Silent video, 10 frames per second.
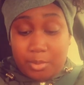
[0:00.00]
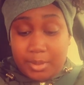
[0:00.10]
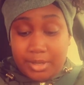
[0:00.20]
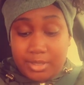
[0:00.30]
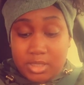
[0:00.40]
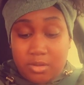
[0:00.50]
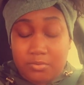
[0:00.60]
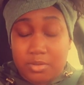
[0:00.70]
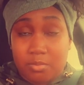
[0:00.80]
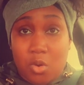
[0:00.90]
Prepare yourself
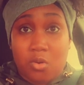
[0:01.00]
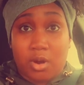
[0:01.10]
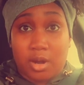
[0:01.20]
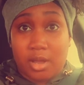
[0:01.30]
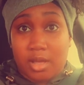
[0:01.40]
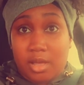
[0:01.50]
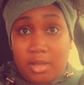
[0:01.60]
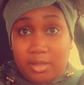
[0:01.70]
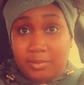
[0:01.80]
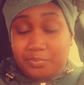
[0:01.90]
for more.
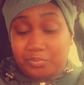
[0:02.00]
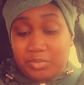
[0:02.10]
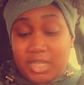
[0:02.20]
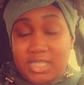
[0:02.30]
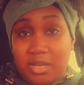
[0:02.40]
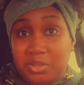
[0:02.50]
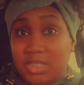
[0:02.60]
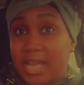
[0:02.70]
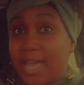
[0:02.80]
Because I wish I